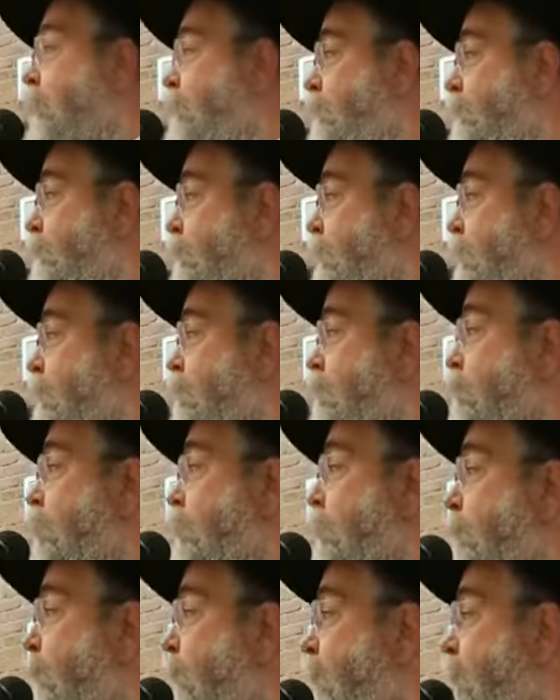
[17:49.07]
are uh, the bricks
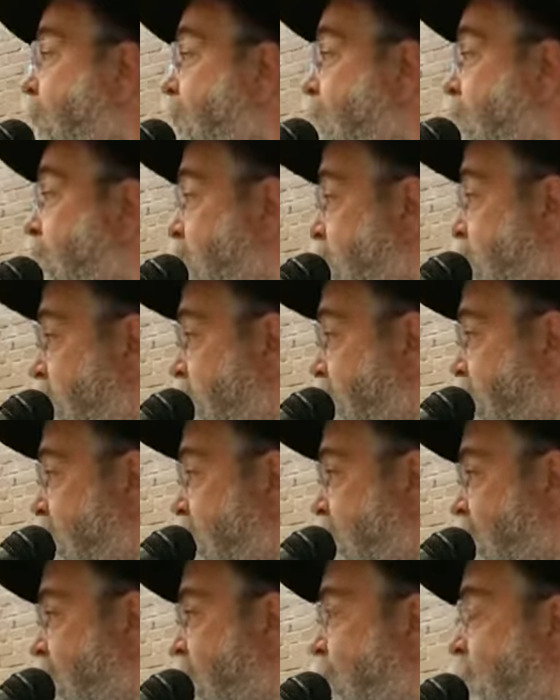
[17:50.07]
one upon the, one,
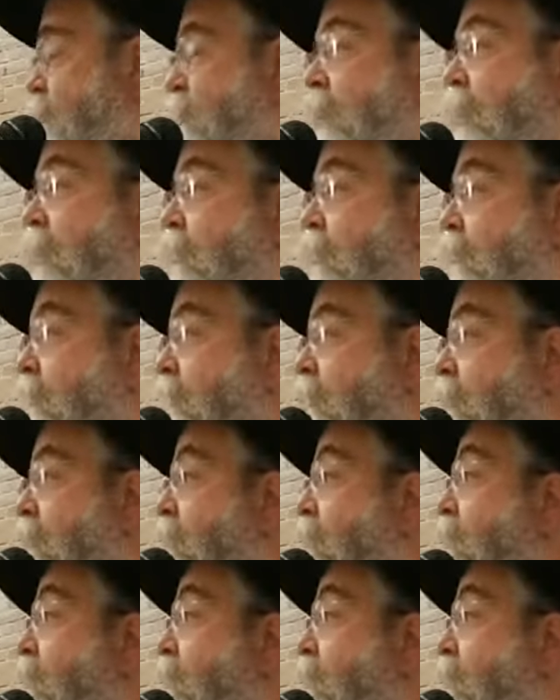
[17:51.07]
one on top of the other.